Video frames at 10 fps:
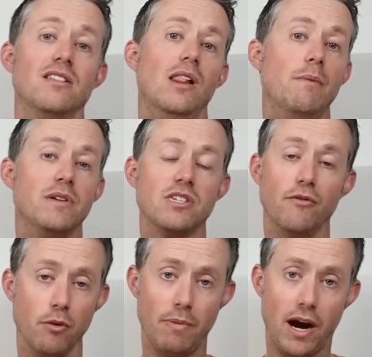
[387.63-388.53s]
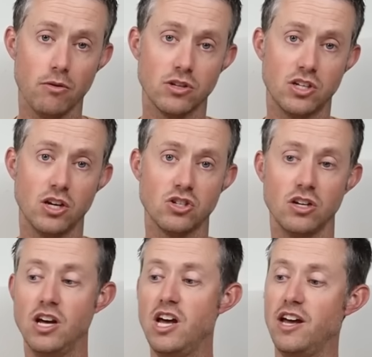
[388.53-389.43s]
to the limits of your power
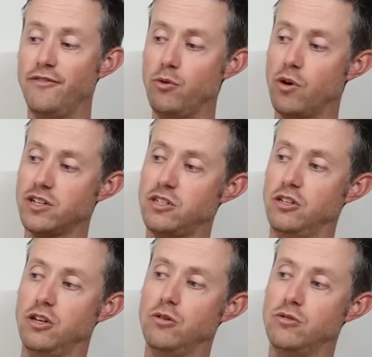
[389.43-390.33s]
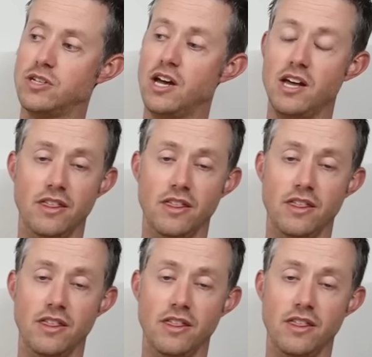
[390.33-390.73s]
station if you want to use